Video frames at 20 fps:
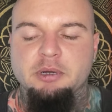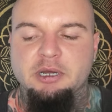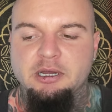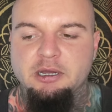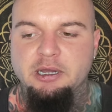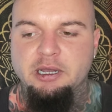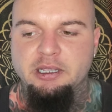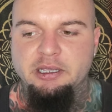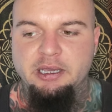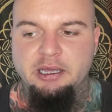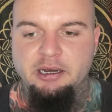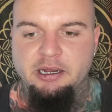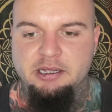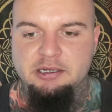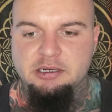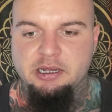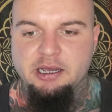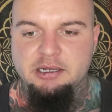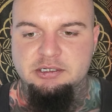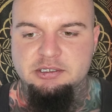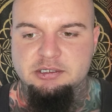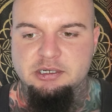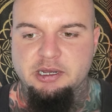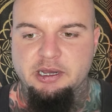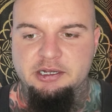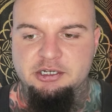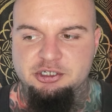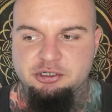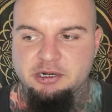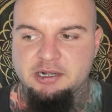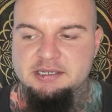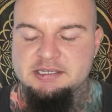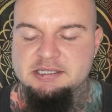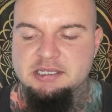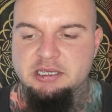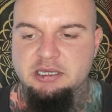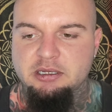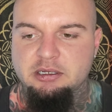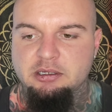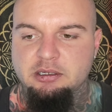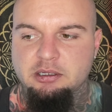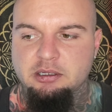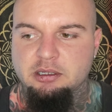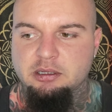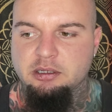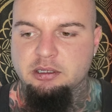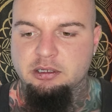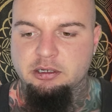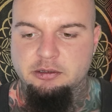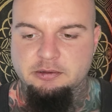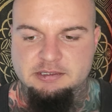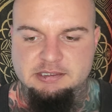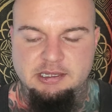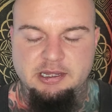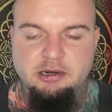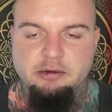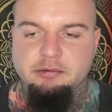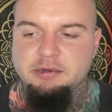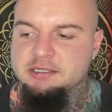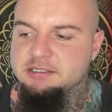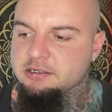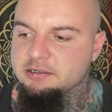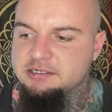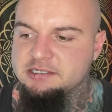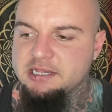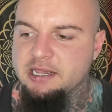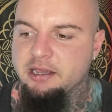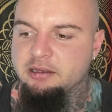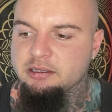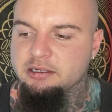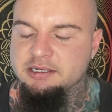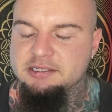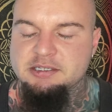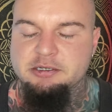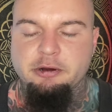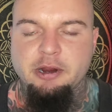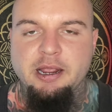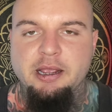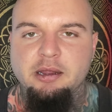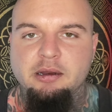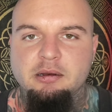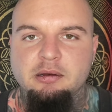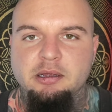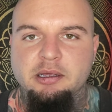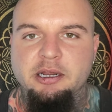But again, I, I, I trust that, you know, there's a lot of research saying that it's great.